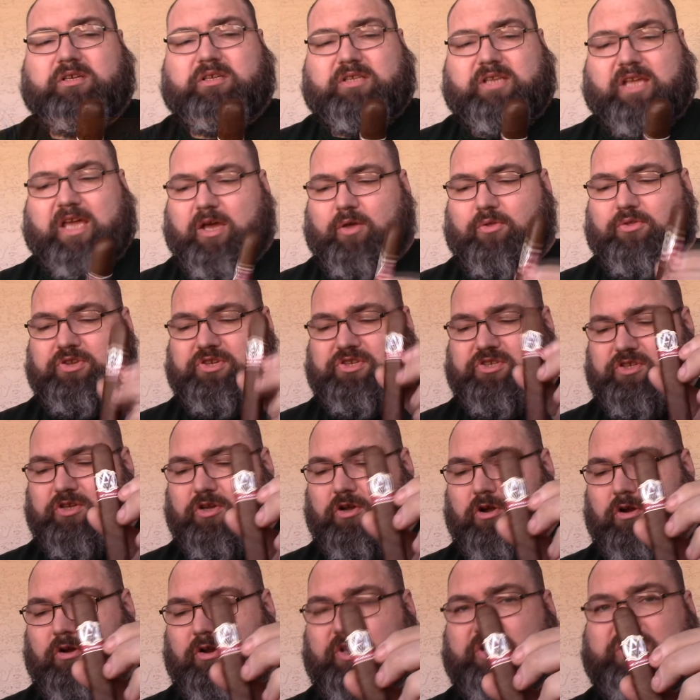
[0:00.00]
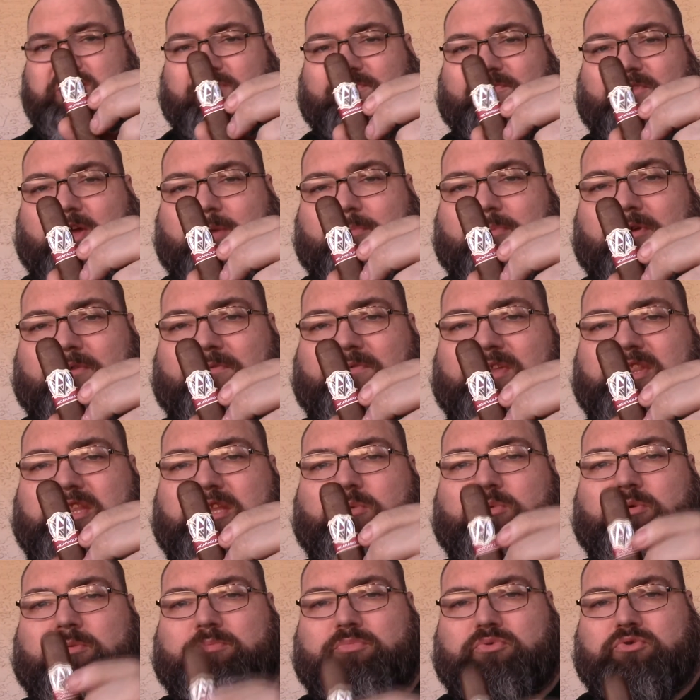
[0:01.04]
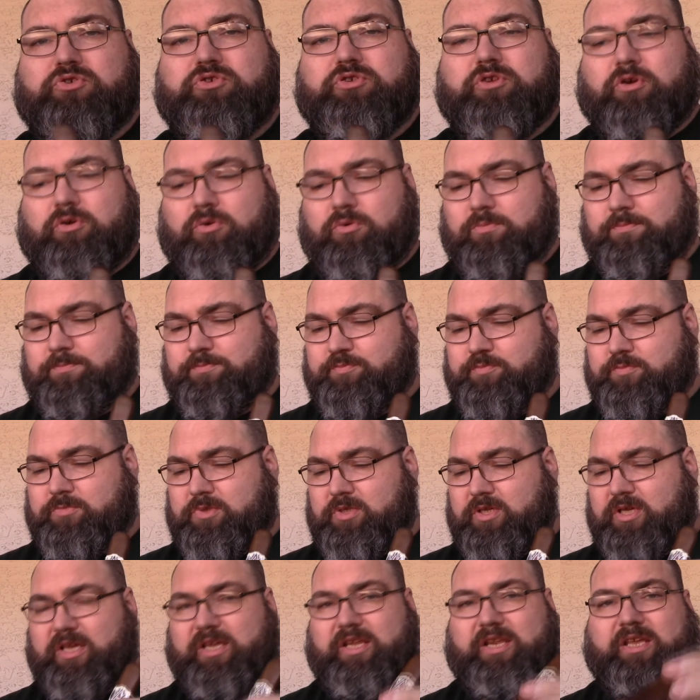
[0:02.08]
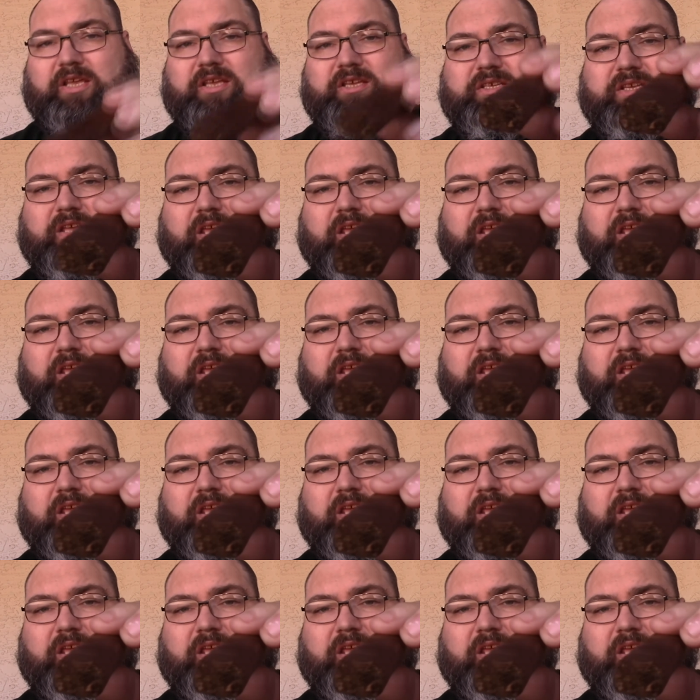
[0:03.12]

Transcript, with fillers: Now, this cigar is a 5x50 Robusto. It is